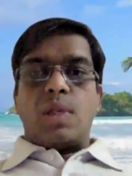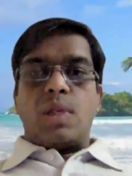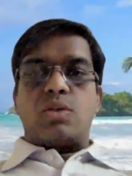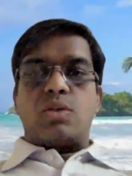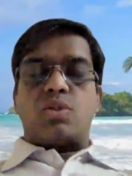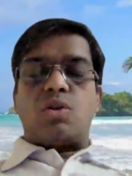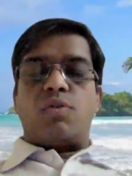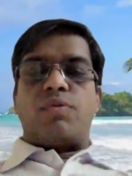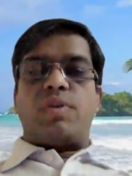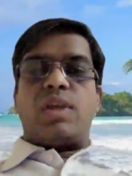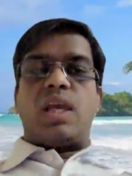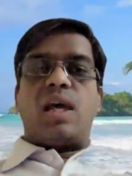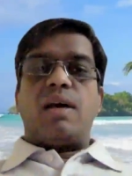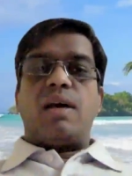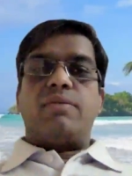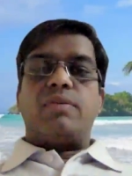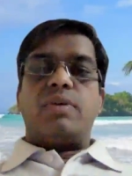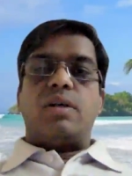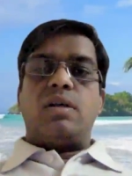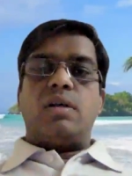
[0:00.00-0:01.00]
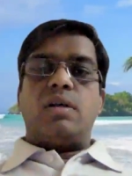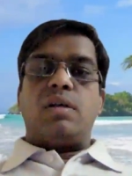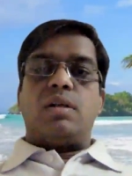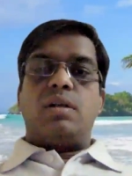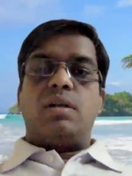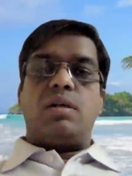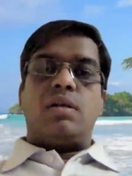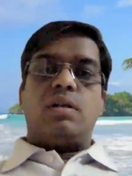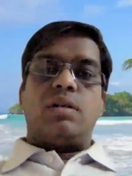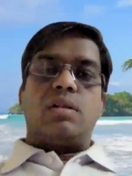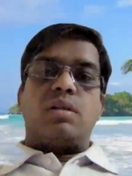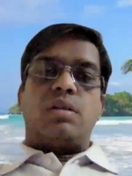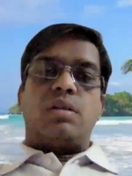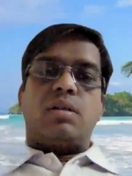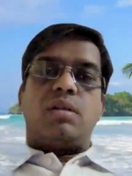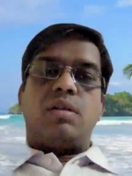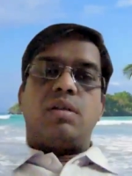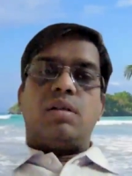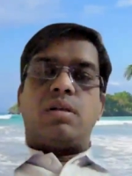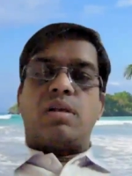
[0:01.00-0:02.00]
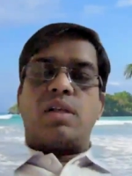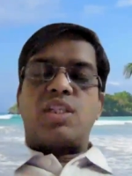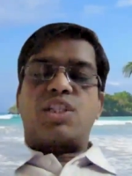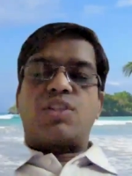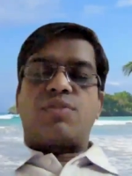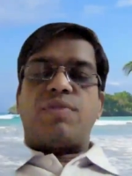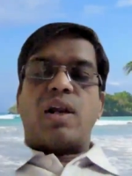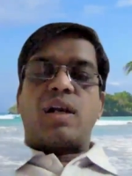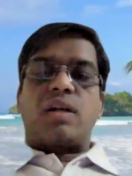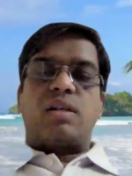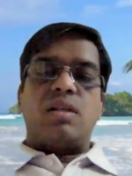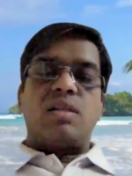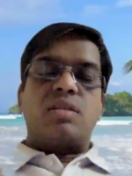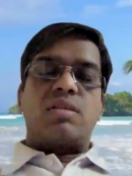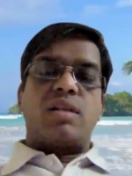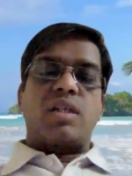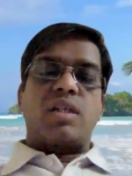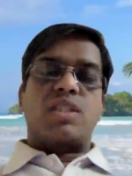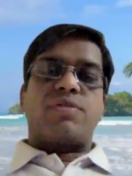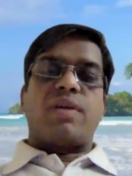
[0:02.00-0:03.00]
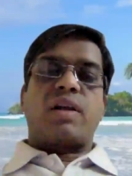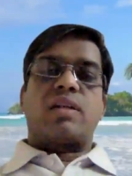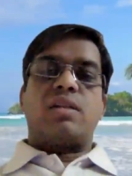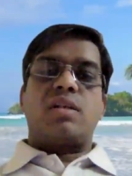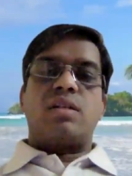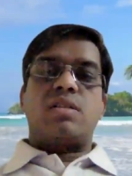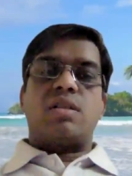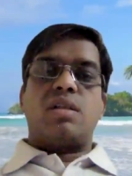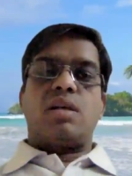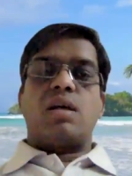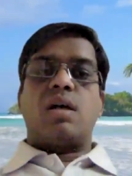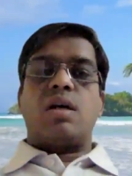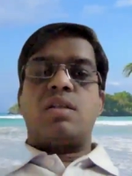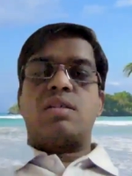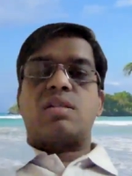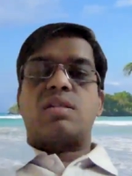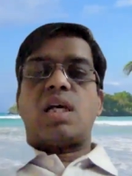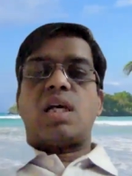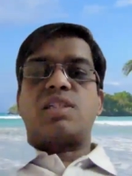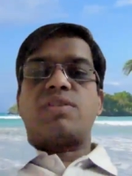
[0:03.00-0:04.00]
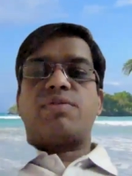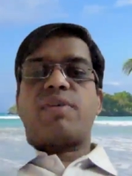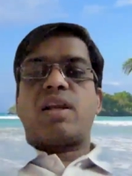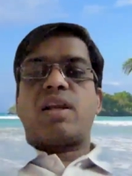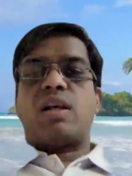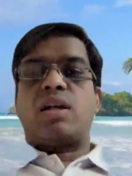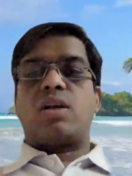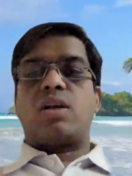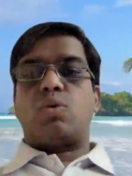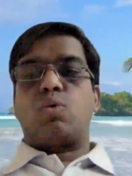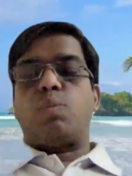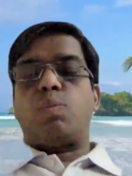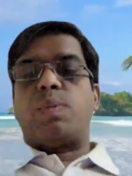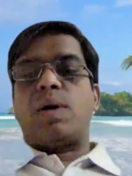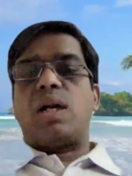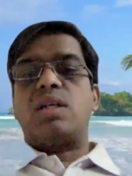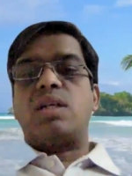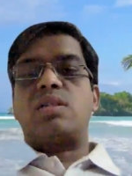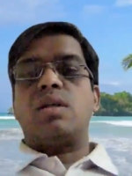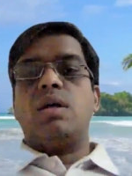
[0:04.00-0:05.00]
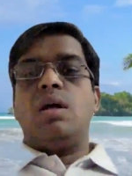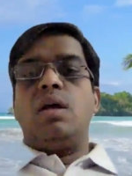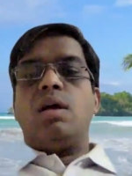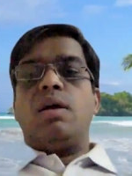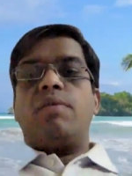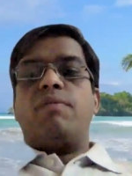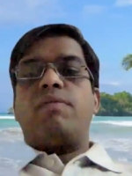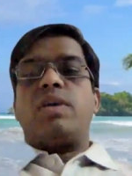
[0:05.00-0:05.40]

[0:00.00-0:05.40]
So we have risk factors. Risk factors is classified into two parts.